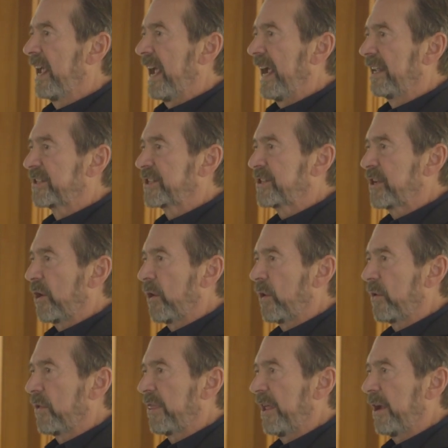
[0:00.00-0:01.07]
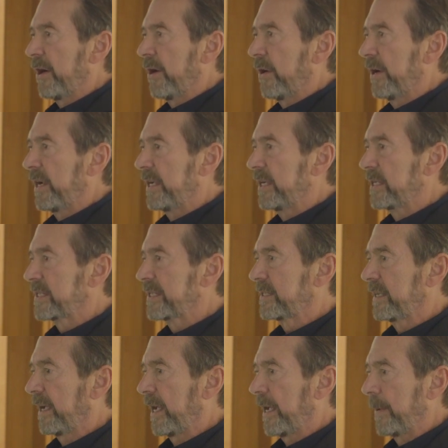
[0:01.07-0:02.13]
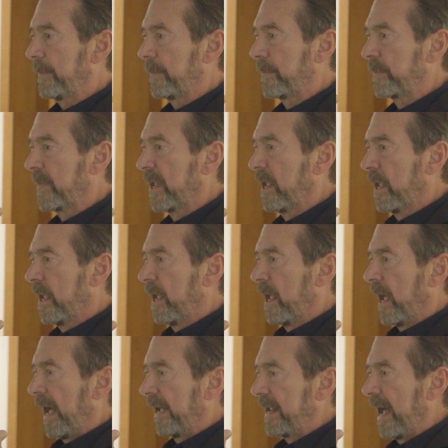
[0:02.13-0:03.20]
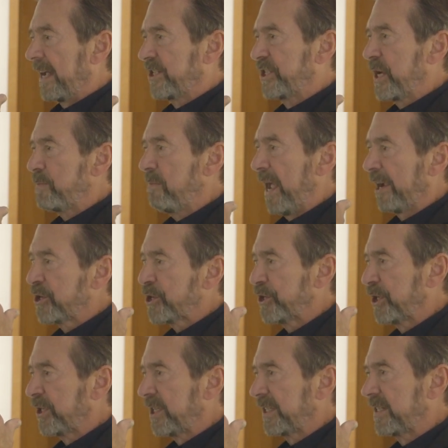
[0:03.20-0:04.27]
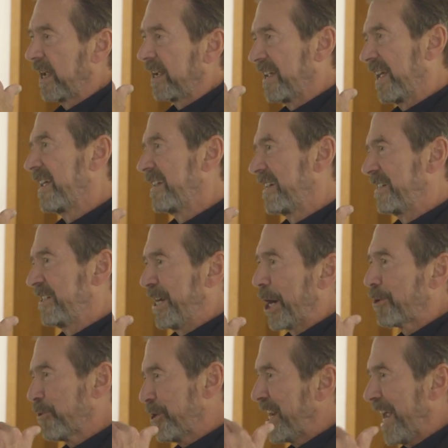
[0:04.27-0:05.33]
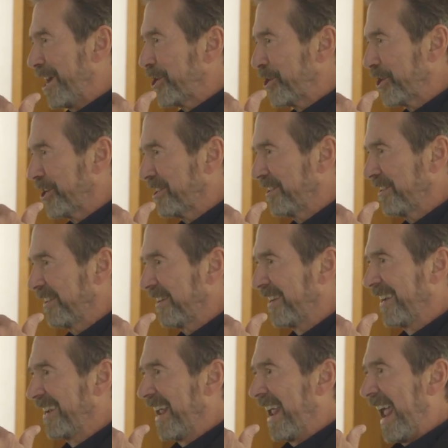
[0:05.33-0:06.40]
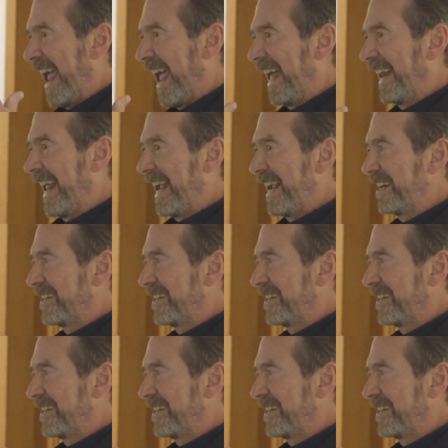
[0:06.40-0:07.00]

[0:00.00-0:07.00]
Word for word: And so there is um, a, a, dimensional degradation and a